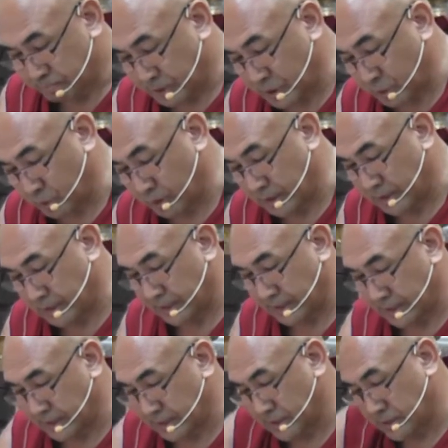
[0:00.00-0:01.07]

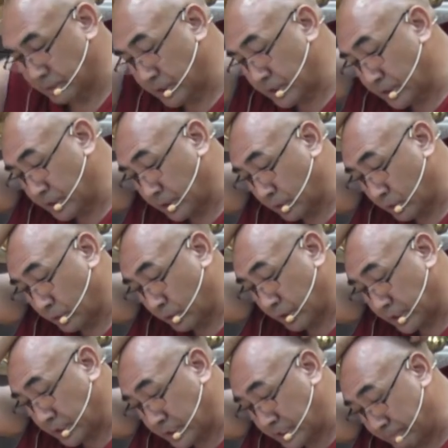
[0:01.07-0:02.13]
particularly in Tibetan, you know,
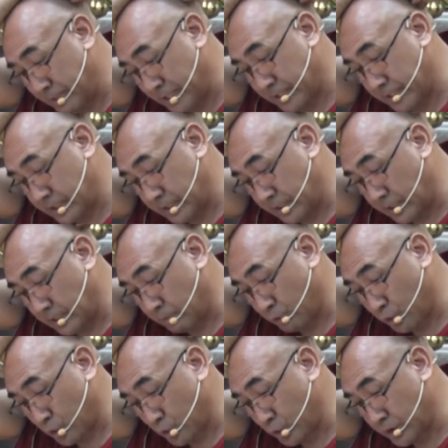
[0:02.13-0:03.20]
in Tibet. I'm
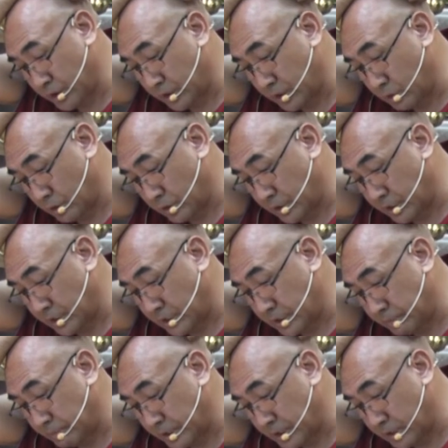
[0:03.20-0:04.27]
not using, you know, in
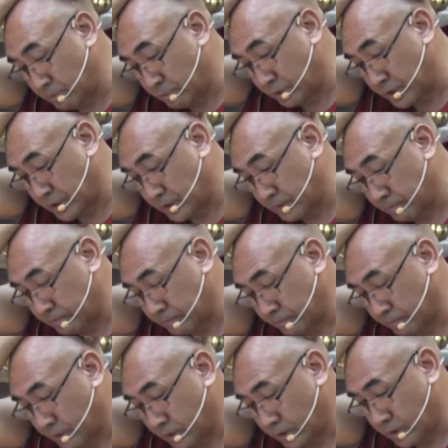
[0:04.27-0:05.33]
Tibetan Buddhism.
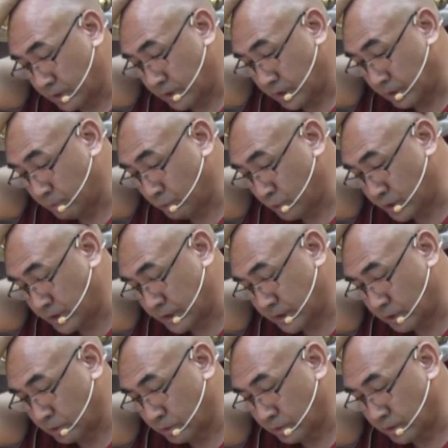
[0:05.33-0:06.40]
I'm using,
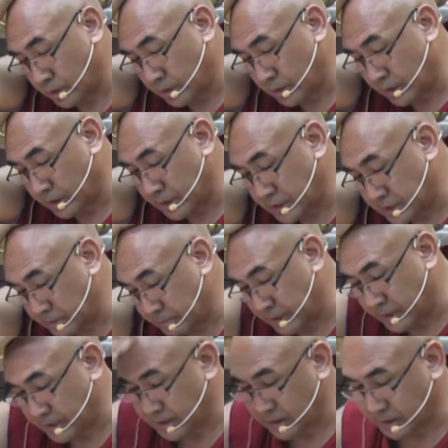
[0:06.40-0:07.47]
you know, in
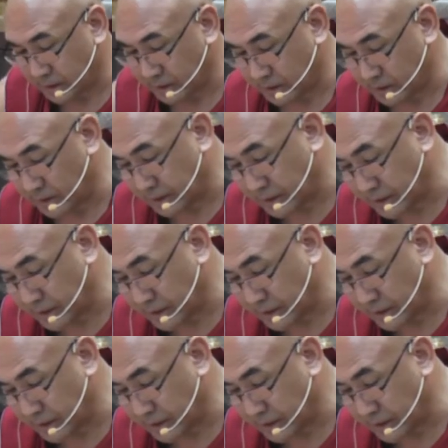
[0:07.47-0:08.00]
Tibet, yeah, the